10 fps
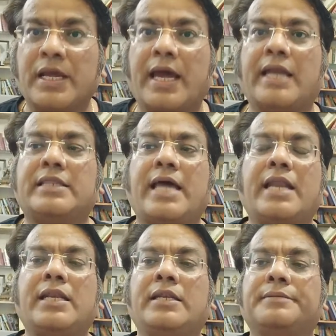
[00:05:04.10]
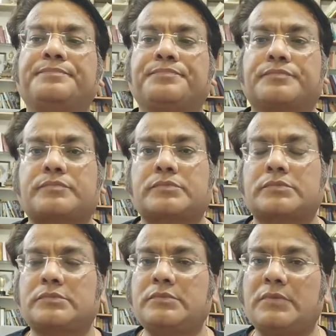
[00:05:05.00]
and then
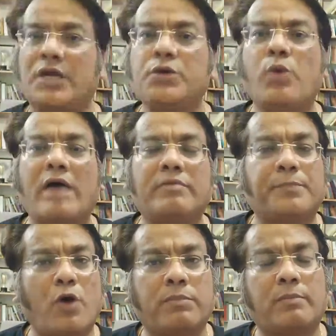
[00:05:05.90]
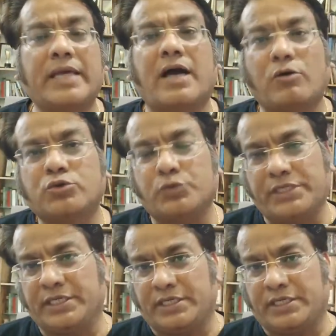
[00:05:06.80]
you have a problem like how to read it.